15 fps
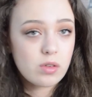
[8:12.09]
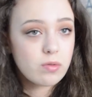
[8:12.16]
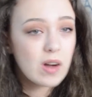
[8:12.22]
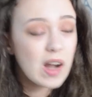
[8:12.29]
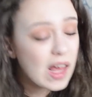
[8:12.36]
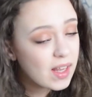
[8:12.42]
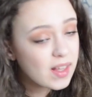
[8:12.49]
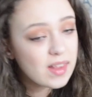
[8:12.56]
of
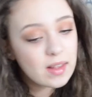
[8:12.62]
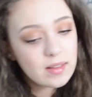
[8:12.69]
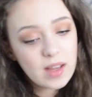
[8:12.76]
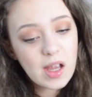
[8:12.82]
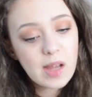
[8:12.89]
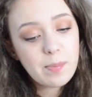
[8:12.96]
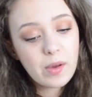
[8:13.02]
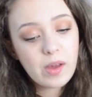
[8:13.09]
relaxing
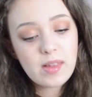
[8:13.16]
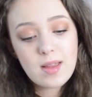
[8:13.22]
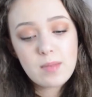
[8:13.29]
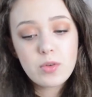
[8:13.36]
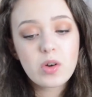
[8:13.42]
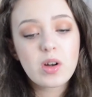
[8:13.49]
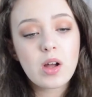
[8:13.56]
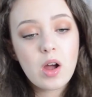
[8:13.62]
day, because I'm
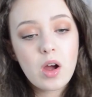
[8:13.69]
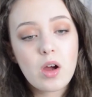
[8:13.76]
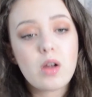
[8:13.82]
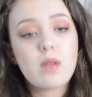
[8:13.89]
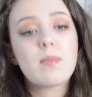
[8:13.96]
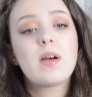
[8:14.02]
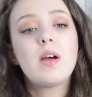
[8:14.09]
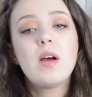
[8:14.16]
not at
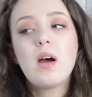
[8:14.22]
home.